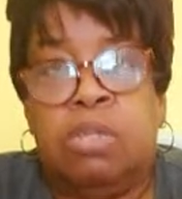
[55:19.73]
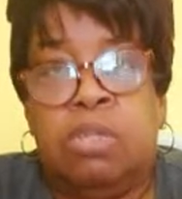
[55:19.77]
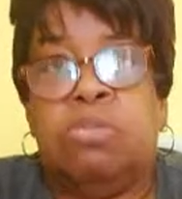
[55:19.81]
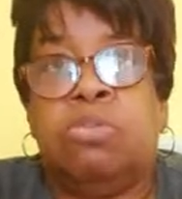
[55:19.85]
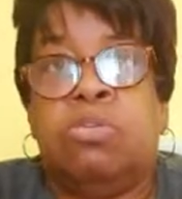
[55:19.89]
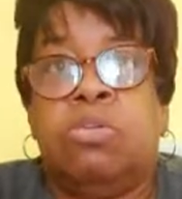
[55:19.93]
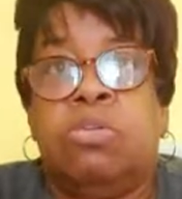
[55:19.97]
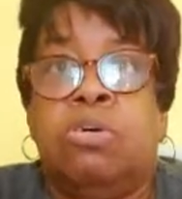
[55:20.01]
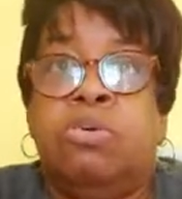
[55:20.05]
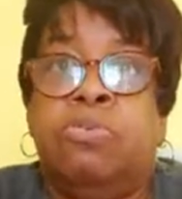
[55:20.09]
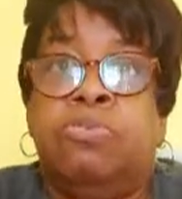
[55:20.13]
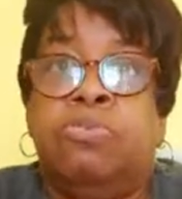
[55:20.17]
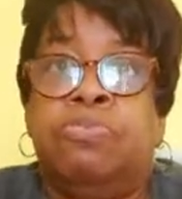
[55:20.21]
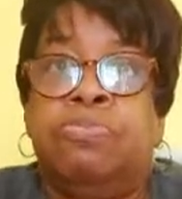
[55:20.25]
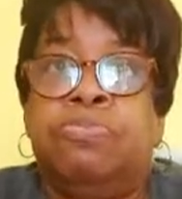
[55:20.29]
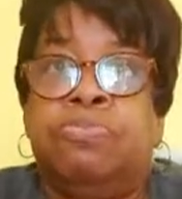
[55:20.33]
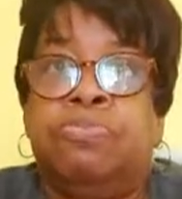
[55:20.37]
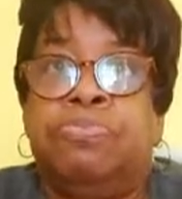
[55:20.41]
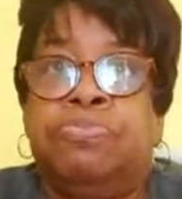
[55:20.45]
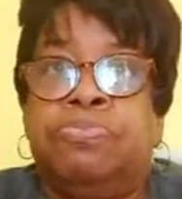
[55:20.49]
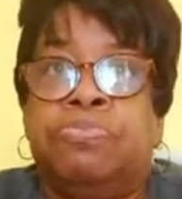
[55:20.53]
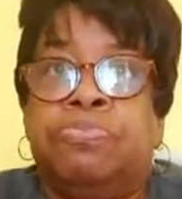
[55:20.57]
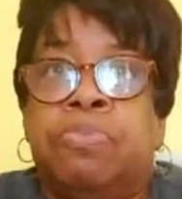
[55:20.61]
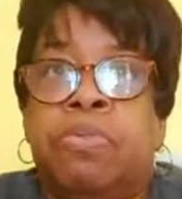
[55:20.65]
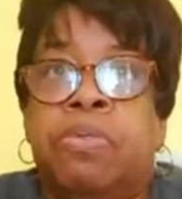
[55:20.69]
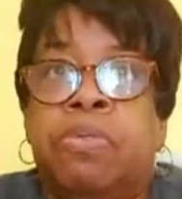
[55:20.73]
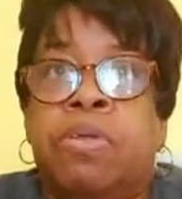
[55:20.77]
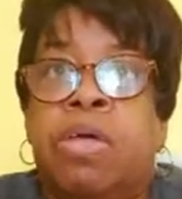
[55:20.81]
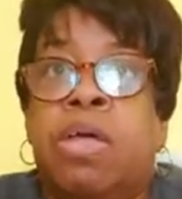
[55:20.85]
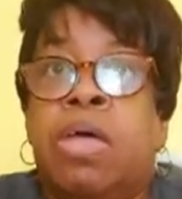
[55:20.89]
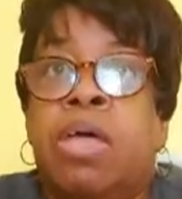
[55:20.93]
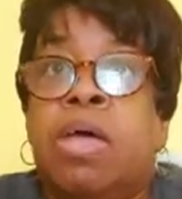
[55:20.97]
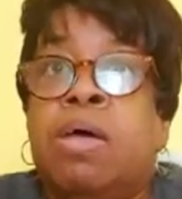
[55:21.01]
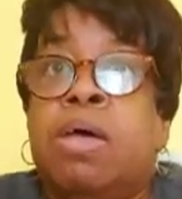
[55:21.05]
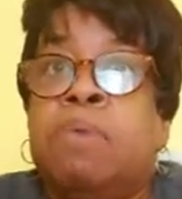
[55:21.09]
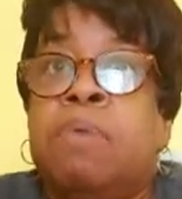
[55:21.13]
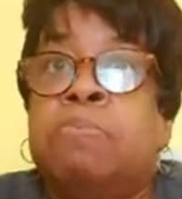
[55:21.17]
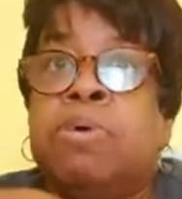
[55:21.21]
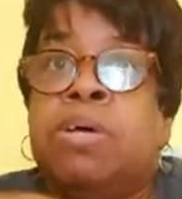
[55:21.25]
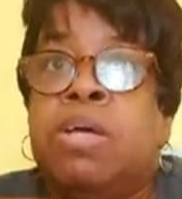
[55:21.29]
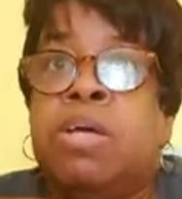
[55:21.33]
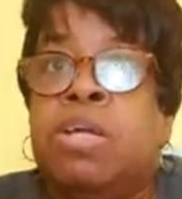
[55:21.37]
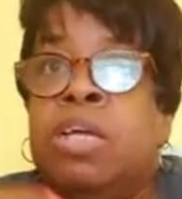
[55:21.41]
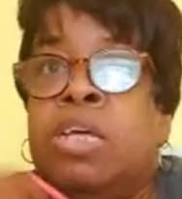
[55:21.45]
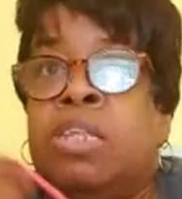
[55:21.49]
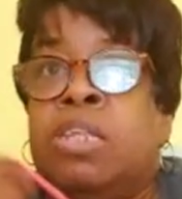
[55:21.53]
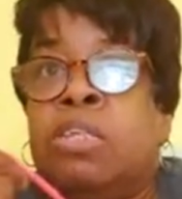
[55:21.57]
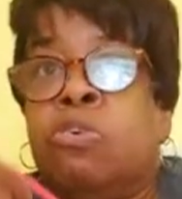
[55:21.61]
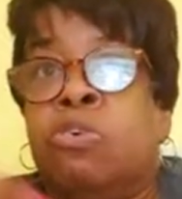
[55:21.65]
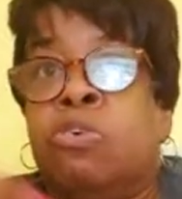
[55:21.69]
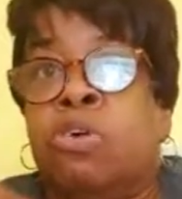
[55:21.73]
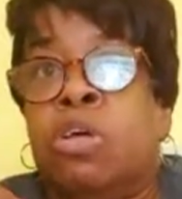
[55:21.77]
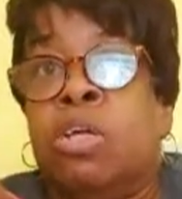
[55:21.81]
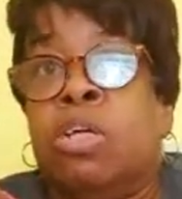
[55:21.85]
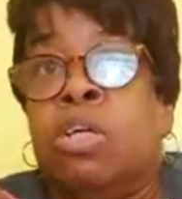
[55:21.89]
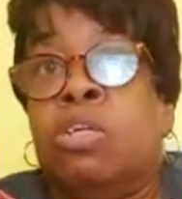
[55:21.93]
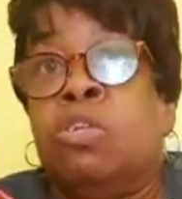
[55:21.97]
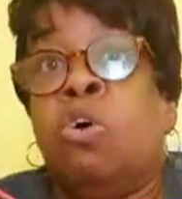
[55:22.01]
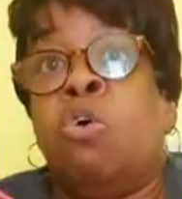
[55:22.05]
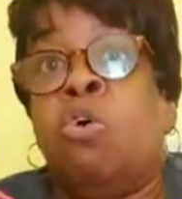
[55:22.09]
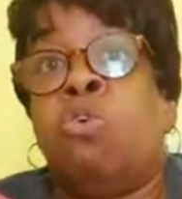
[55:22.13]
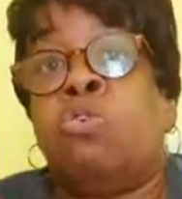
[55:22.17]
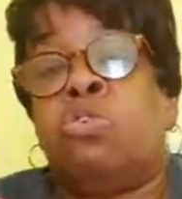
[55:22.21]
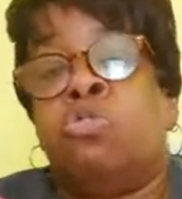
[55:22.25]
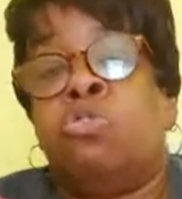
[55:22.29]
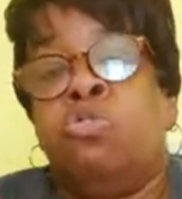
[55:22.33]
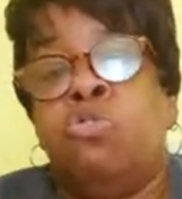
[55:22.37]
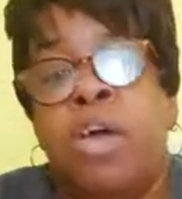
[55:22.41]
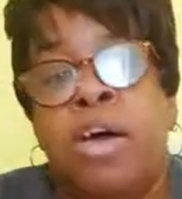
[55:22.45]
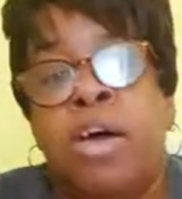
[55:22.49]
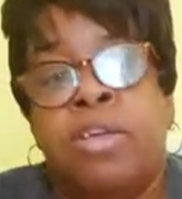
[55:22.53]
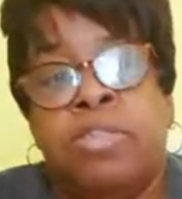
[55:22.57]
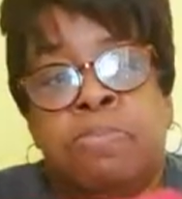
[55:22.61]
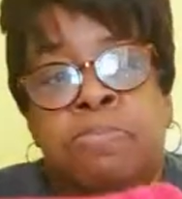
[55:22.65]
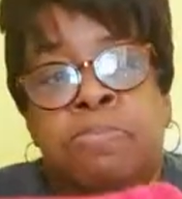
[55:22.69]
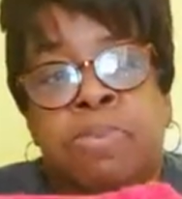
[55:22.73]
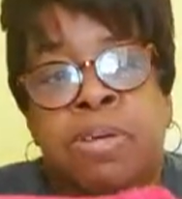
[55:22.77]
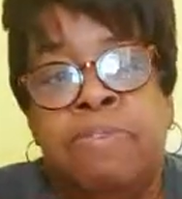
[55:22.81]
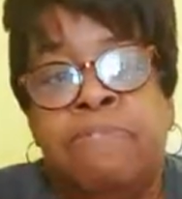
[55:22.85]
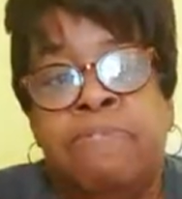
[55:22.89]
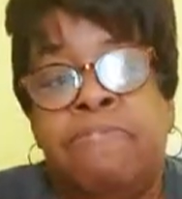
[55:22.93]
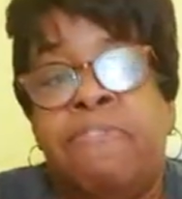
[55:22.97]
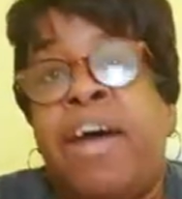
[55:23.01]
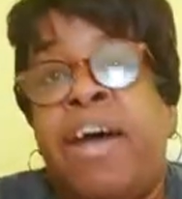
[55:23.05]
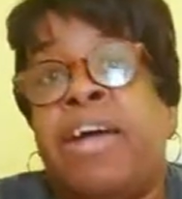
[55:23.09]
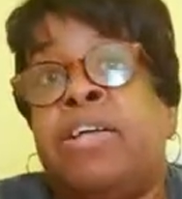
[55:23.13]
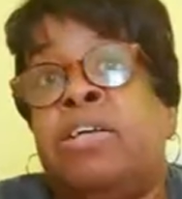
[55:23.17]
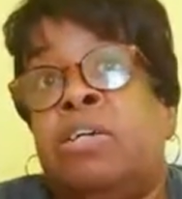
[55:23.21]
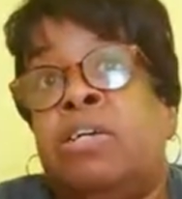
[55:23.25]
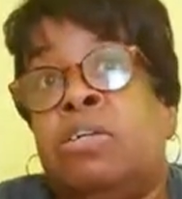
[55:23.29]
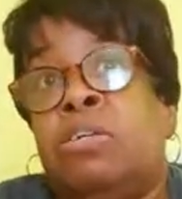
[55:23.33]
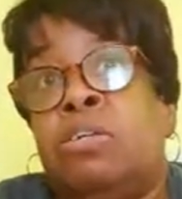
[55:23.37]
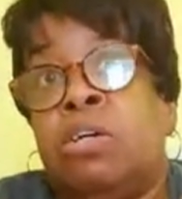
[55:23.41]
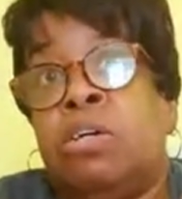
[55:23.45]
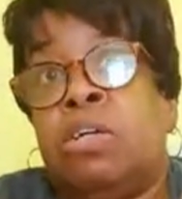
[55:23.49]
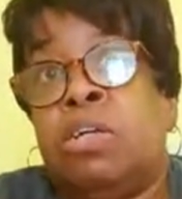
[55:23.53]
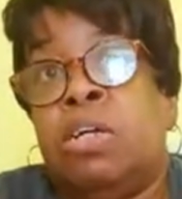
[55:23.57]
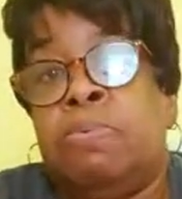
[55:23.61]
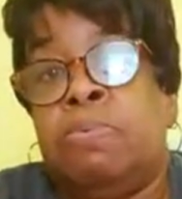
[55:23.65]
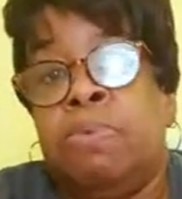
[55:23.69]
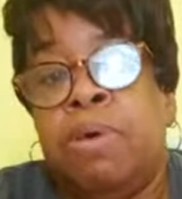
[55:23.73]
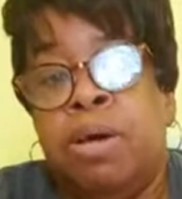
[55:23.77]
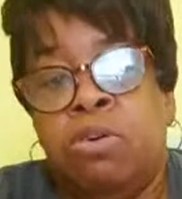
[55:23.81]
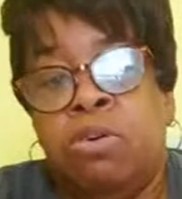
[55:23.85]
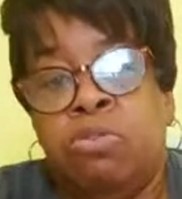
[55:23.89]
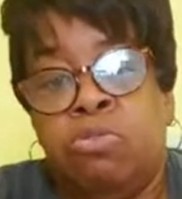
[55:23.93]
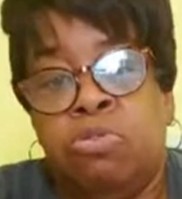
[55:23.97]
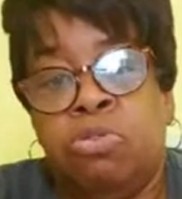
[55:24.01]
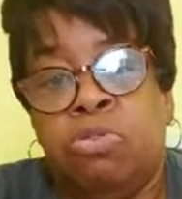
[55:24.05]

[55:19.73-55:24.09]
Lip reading: So, and it's also you have to be invited to Clubhouse.